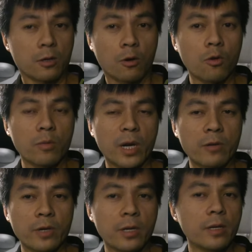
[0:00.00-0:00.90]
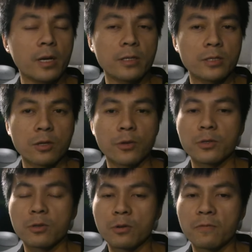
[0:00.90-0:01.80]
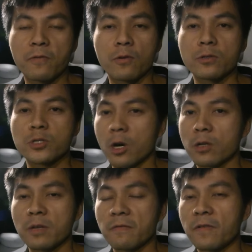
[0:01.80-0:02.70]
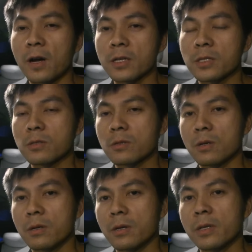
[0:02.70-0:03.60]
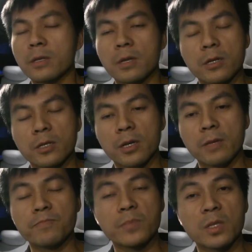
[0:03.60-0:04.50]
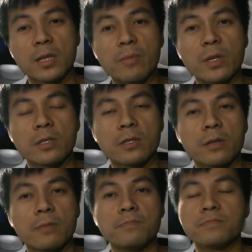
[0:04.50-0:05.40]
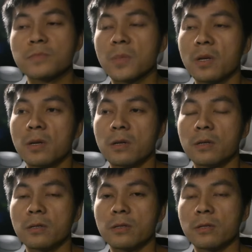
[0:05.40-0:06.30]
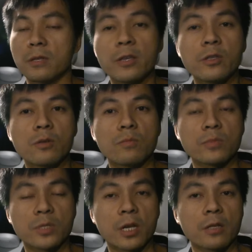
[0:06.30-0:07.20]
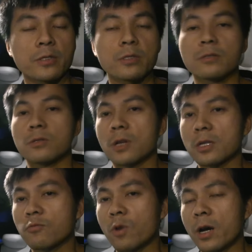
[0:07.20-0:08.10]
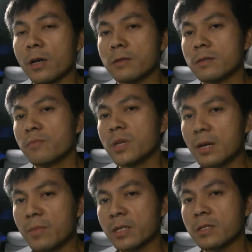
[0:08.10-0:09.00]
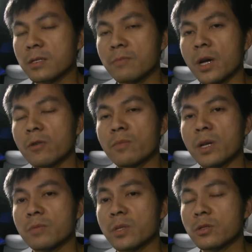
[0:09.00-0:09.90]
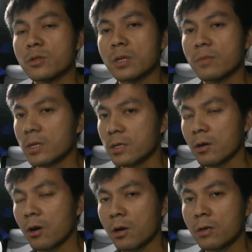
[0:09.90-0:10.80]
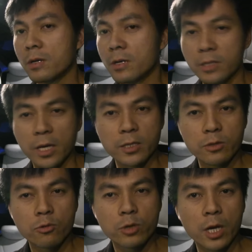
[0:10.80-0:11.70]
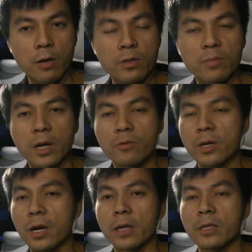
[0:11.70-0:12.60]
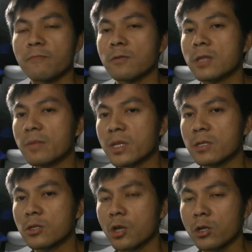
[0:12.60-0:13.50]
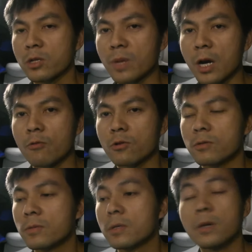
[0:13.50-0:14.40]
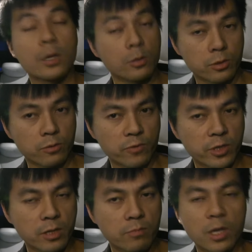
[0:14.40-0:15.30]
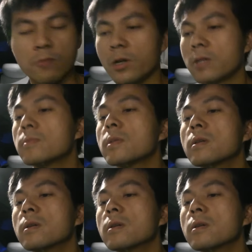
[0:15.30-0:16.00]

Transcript: Cold battery is not good for charging fast. It can actually damage the lithium cells. So that's why the BMS, the battery management system in the car, takes good care of the battery, and it will limit the charging power, and also the regen, by the way,